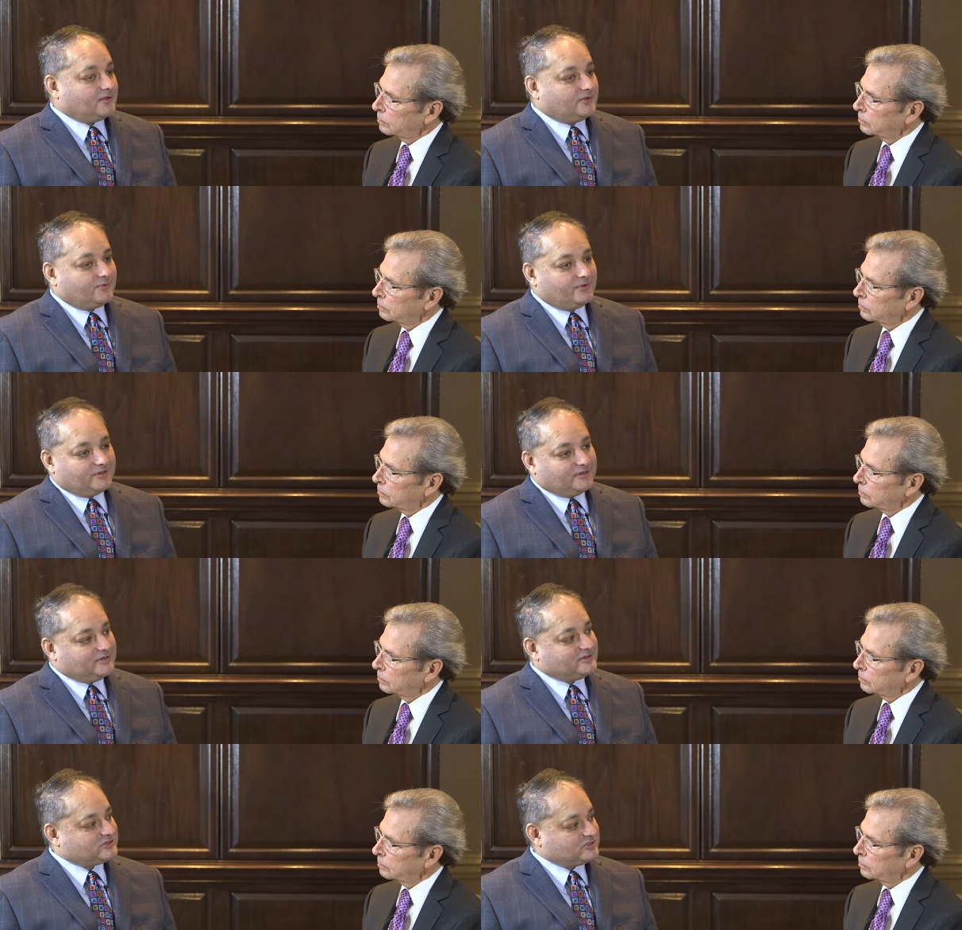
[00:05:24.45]
Speaker 1: You really
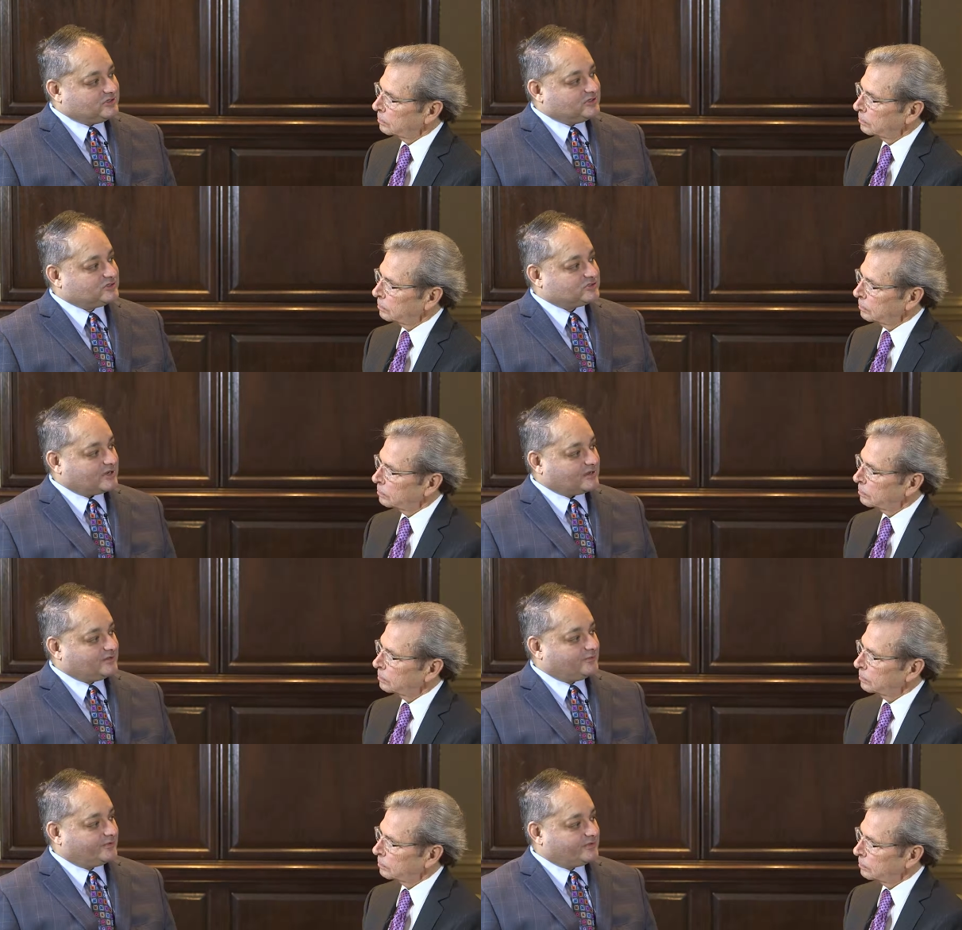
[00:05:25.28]
need to see
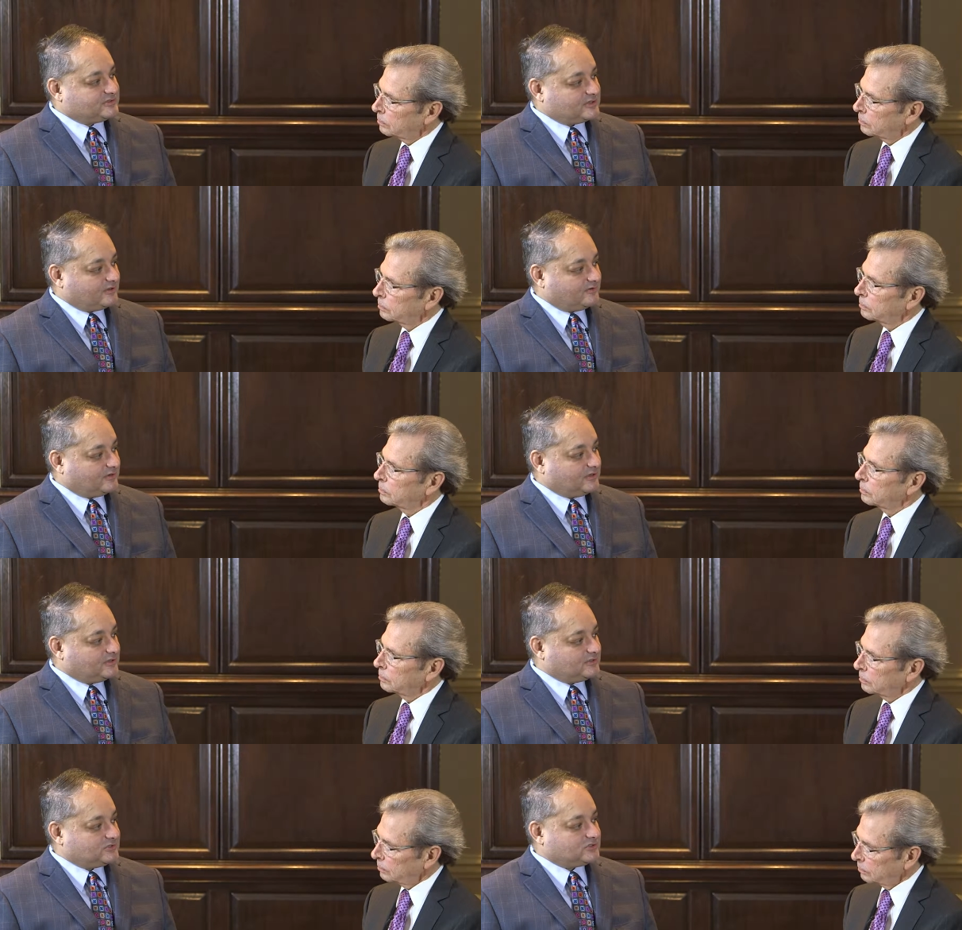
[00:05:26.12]
exactly where the tethering
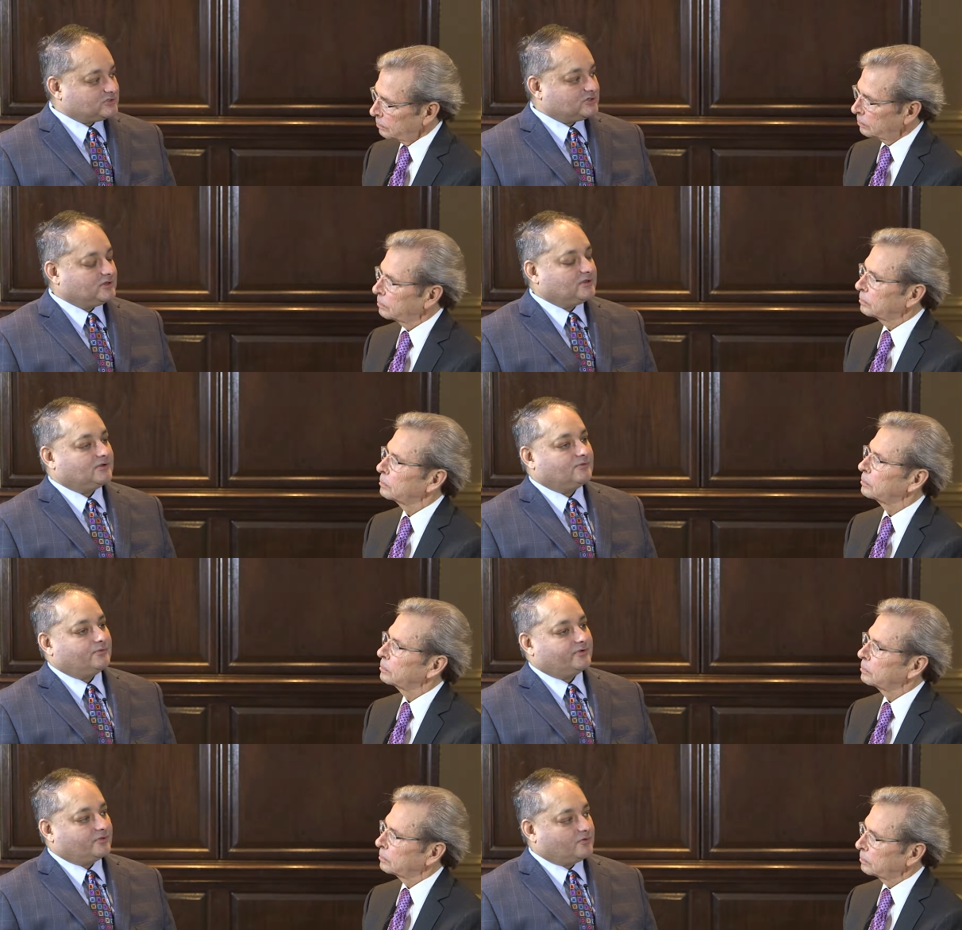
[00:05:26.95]
is,
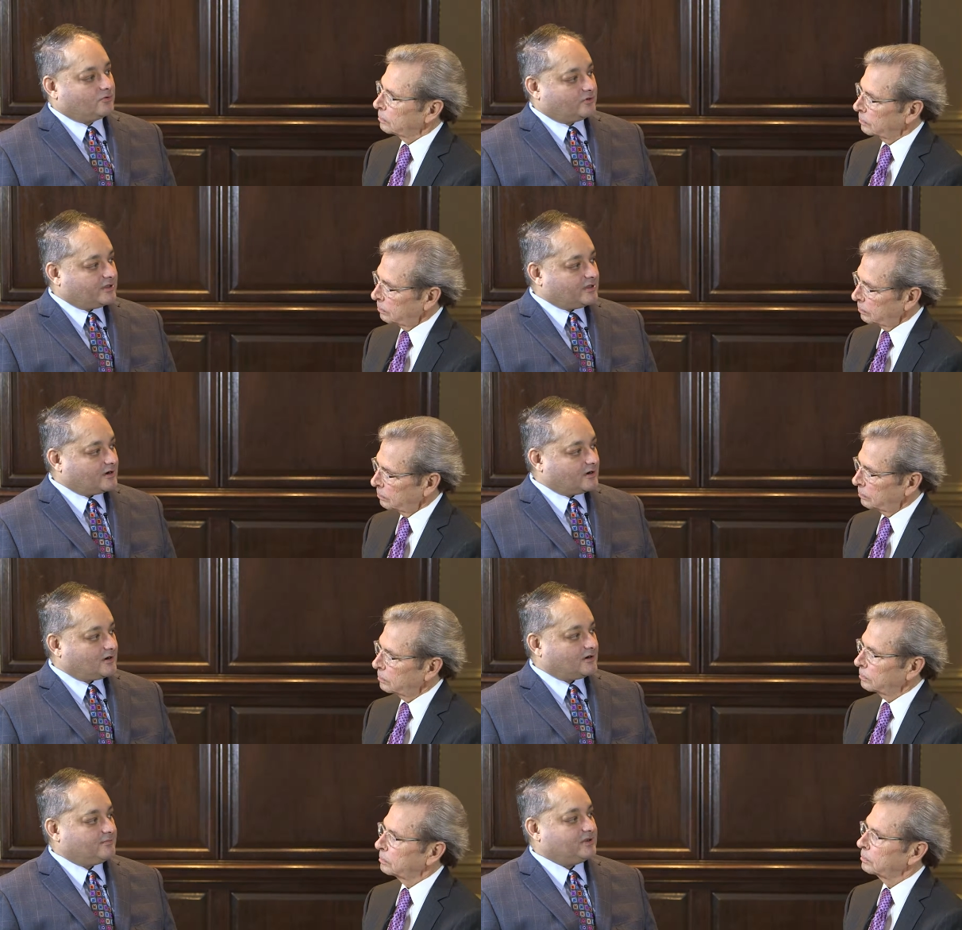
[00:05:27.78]
where the chordae
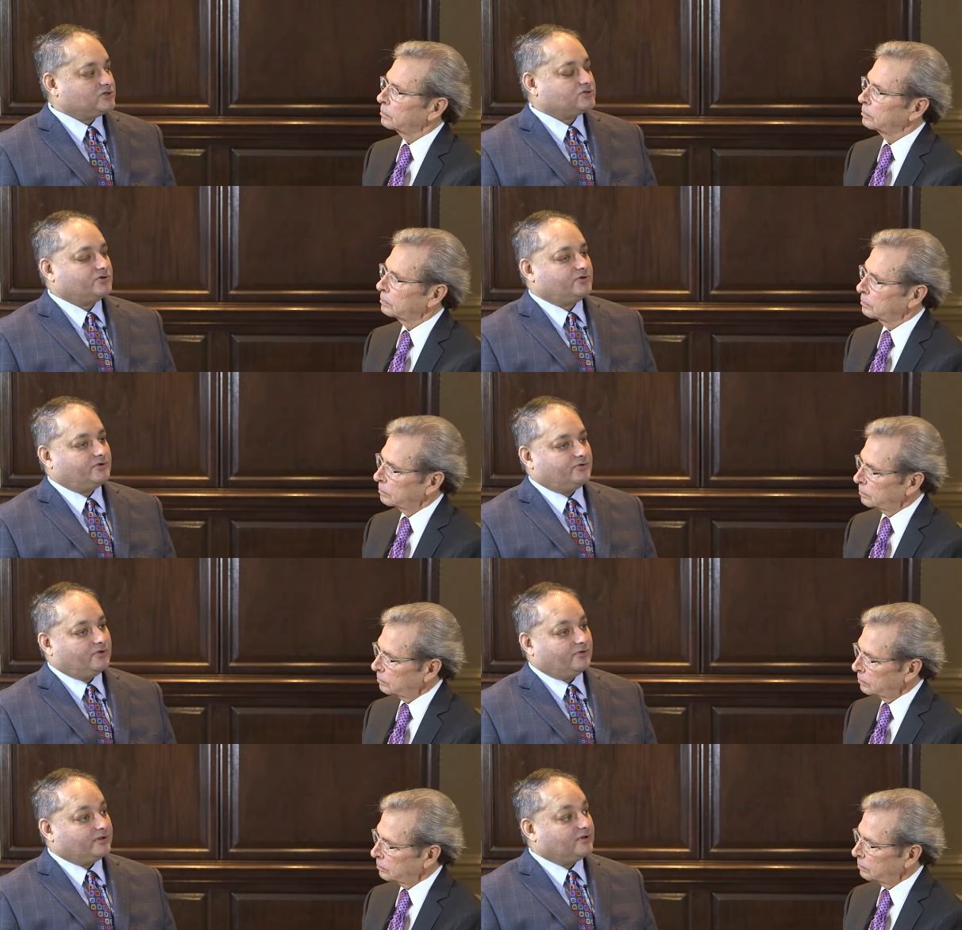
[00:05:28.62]
are, make sure you
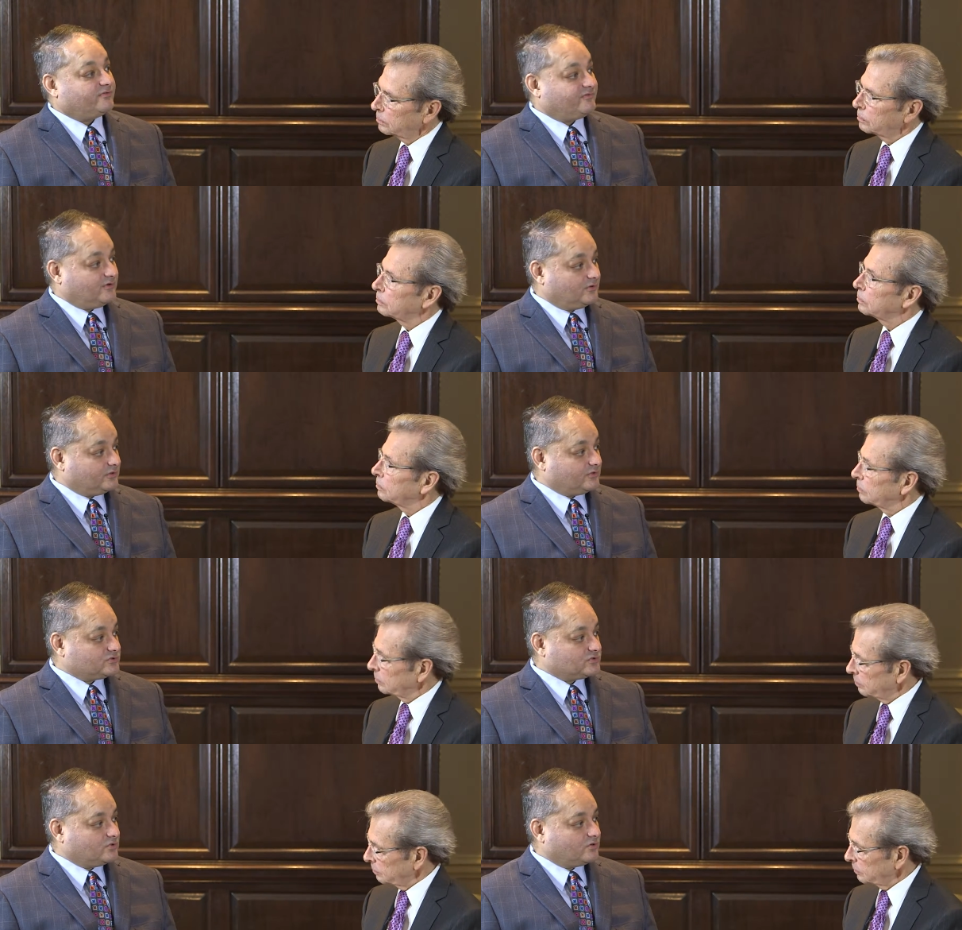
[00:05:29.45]
don't interfere with
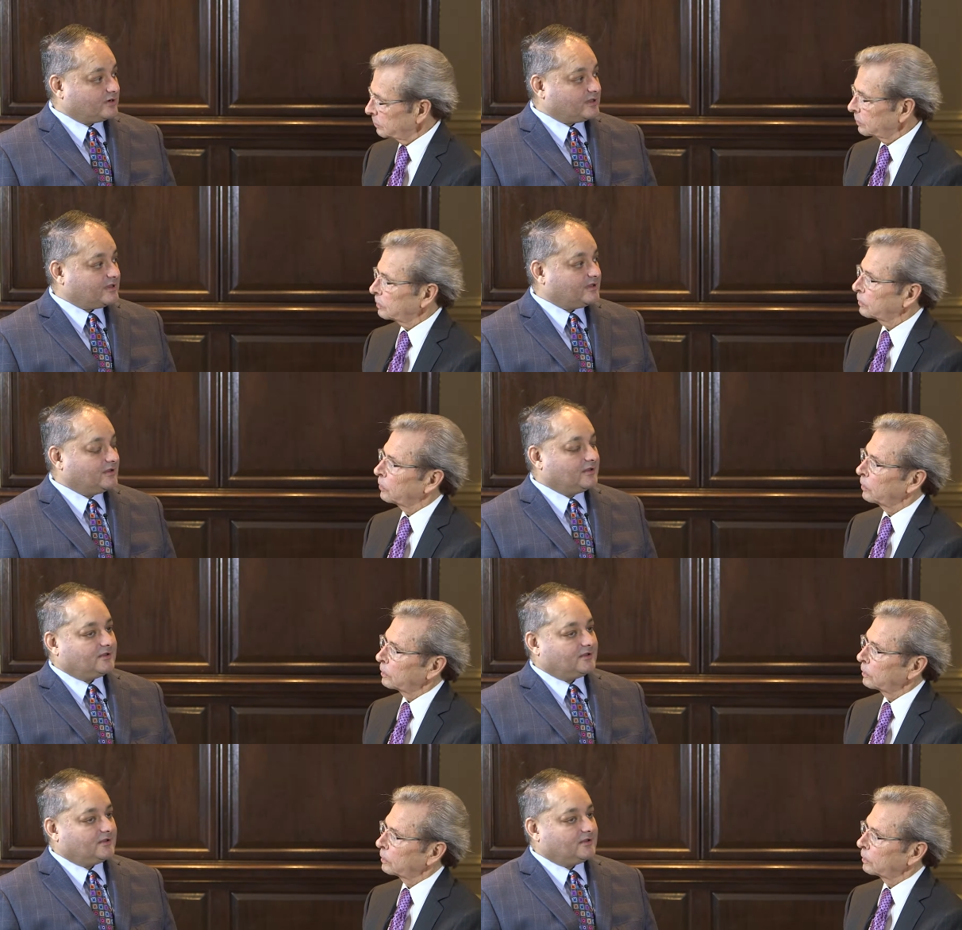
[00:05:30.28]
those chordae,